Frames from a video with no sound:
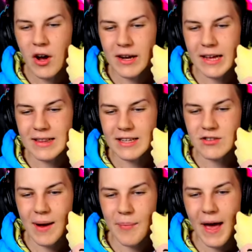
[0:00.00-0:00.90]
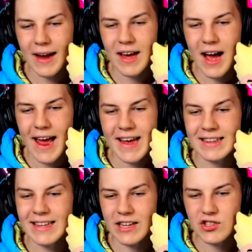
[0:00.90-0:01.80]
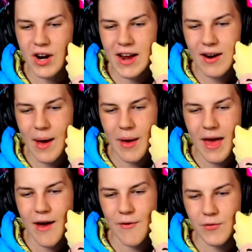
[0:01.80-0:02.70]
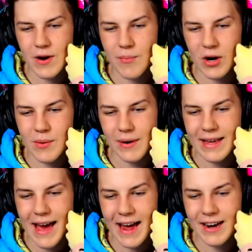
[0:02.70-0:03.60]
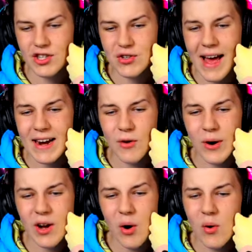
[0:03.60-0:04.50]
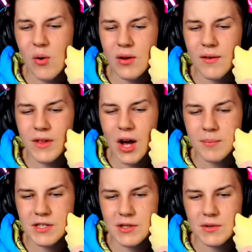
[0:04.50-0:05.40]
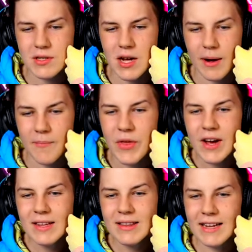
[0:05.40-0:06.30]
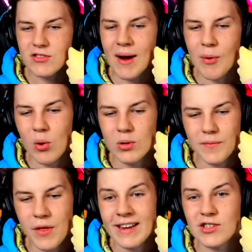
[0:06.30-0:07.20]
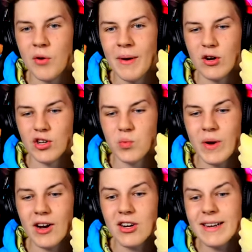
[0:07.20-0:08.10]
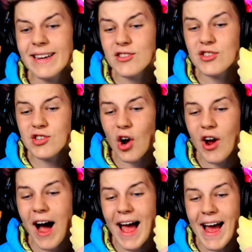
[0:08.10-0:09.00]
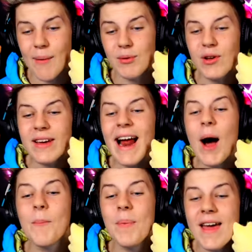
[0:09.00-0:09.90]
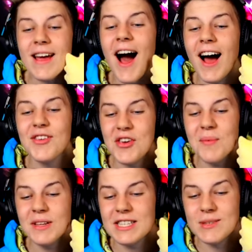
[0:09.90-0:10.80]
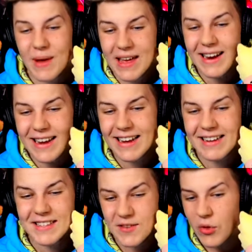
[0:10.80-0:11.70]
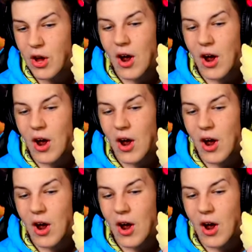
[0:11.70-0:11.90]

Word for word: Okay, let's grab that guy. Let's try and grab everybody we can and try and avoid all of the obstacles. Come on. Let's grab all of these. Oh my gosh, we are going to get so high up. Look at how big our human spin is.